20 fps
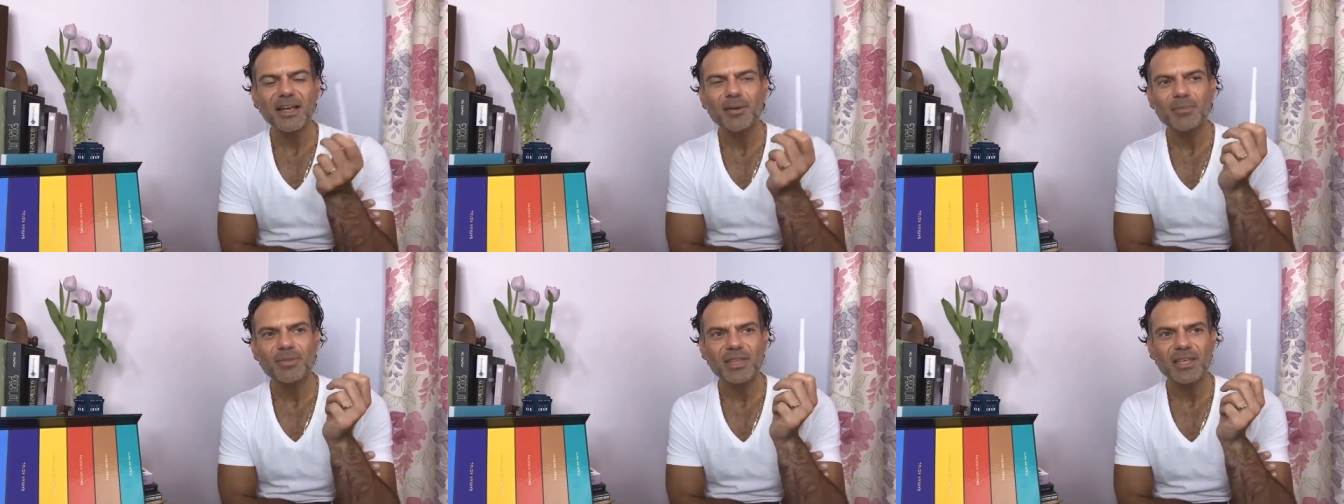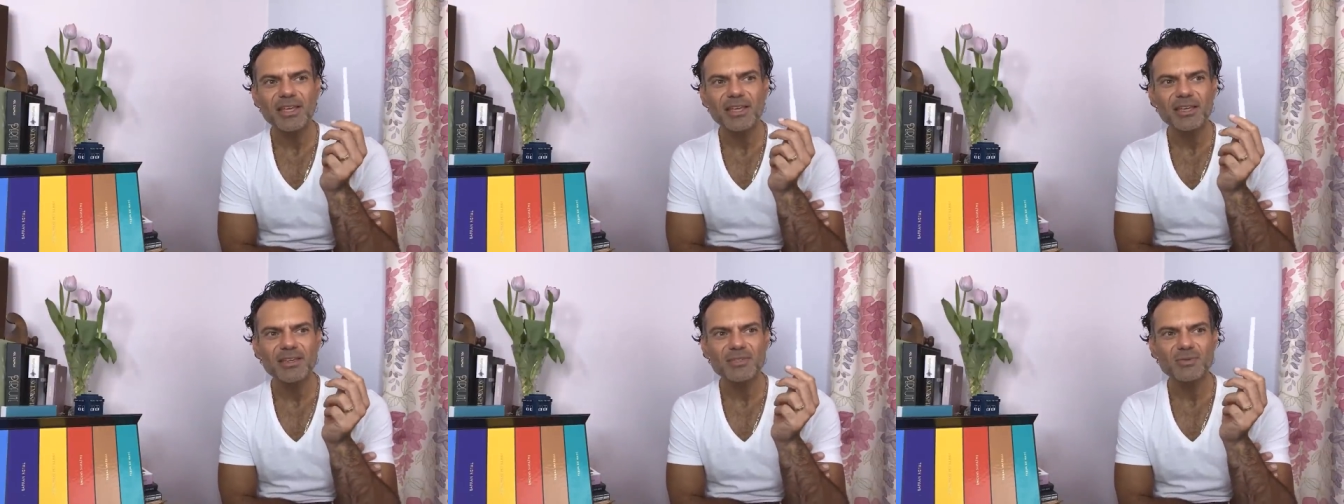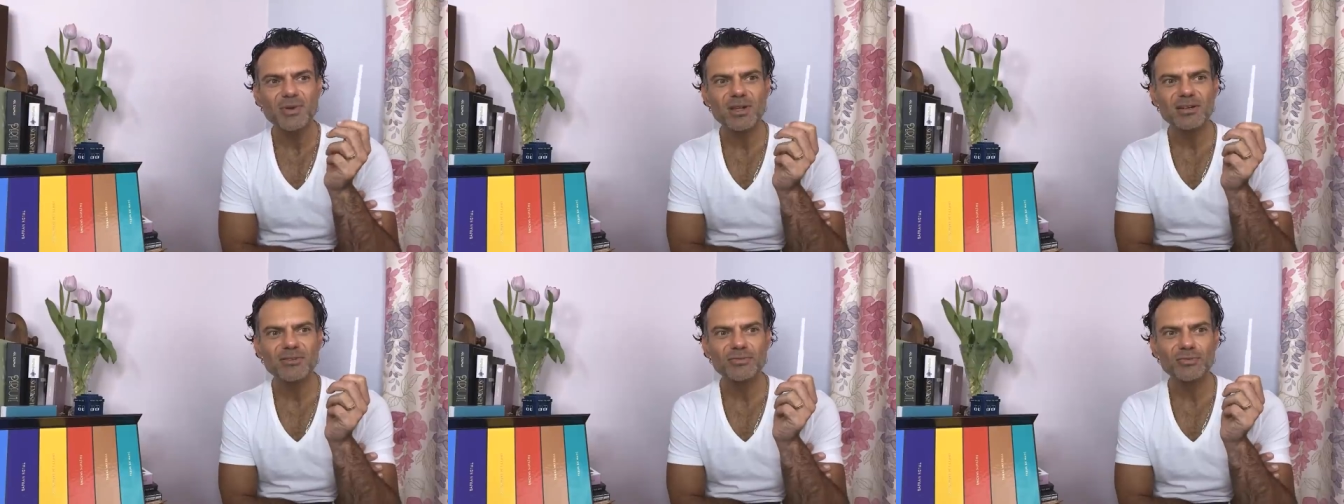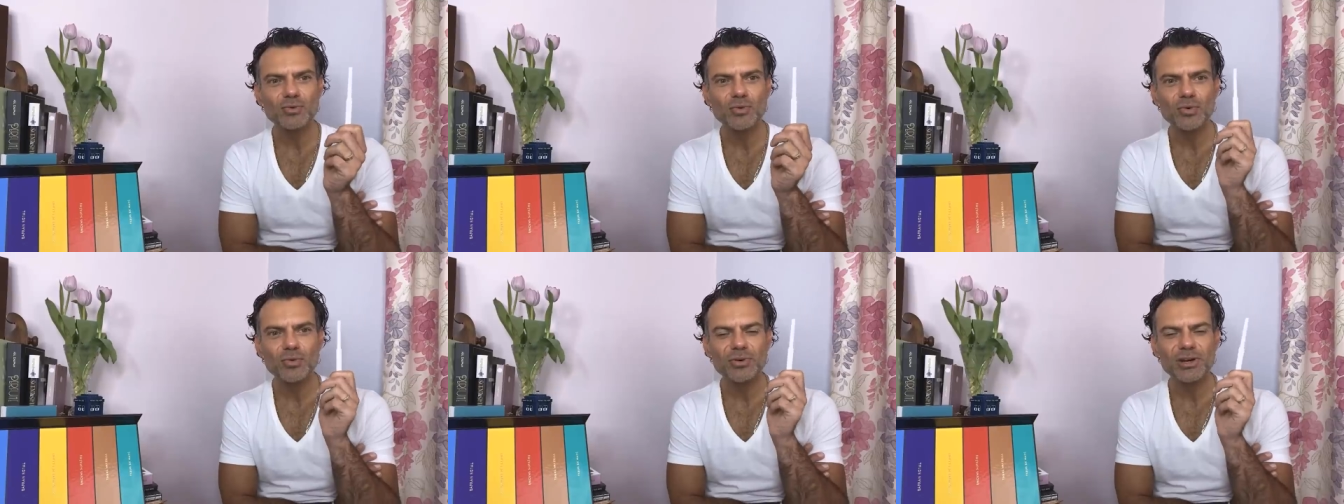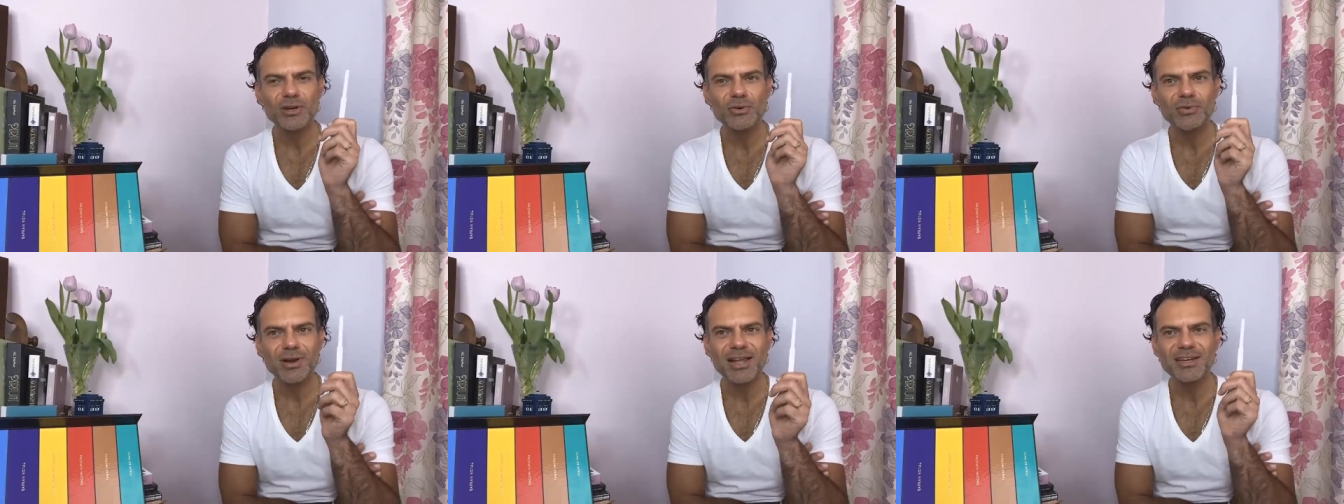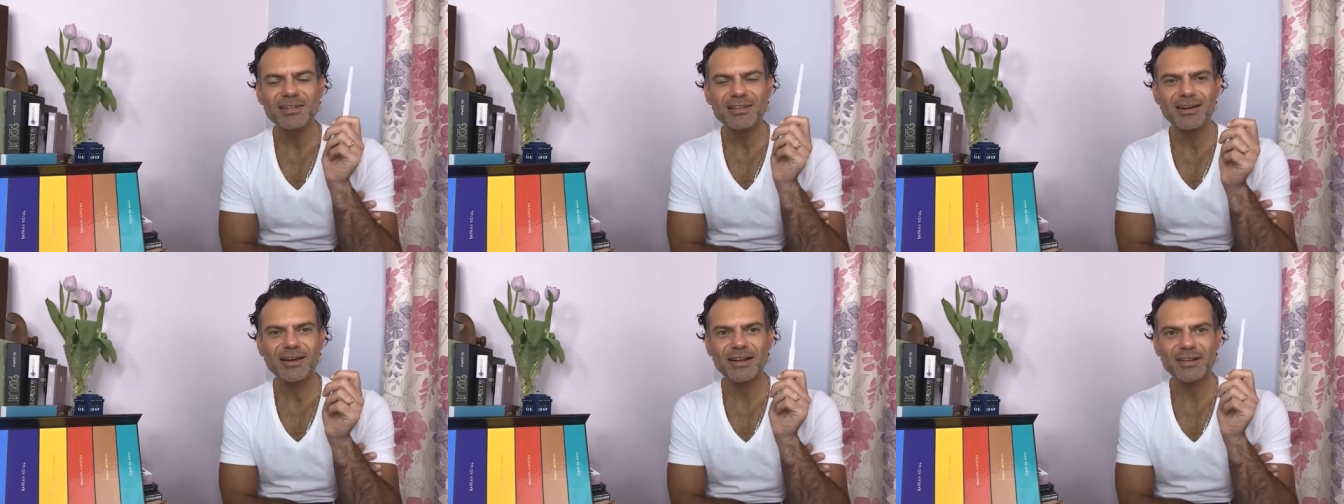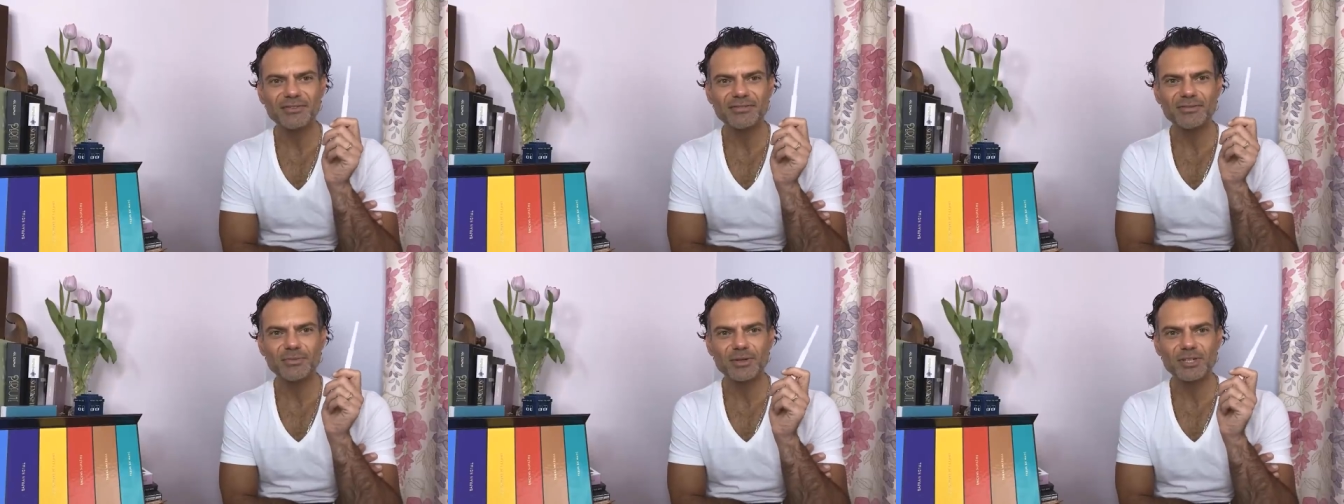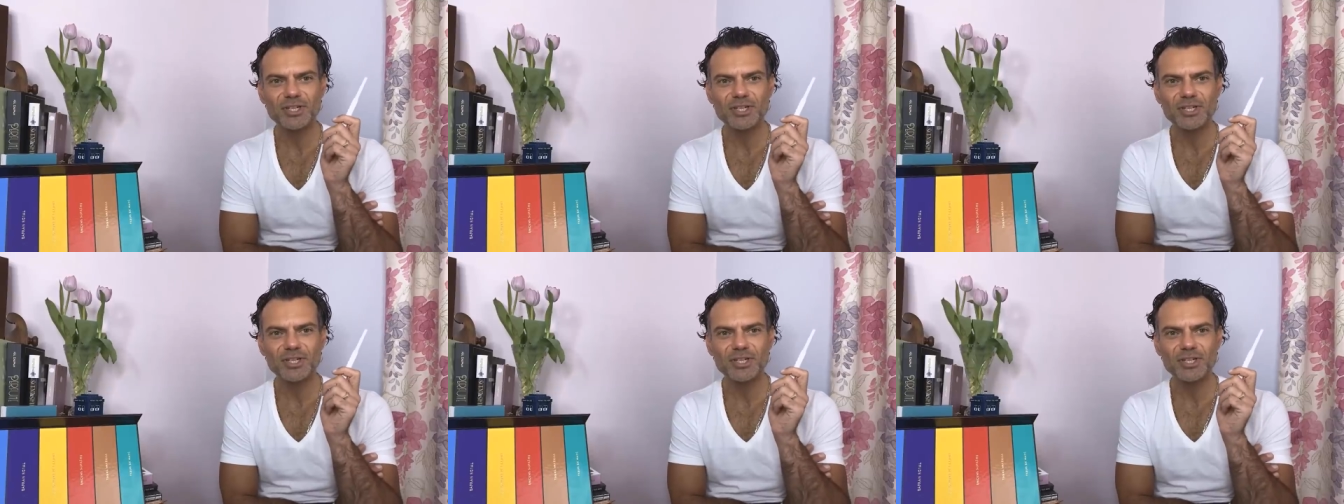I'm thinking as well of Roaring Radcliffe,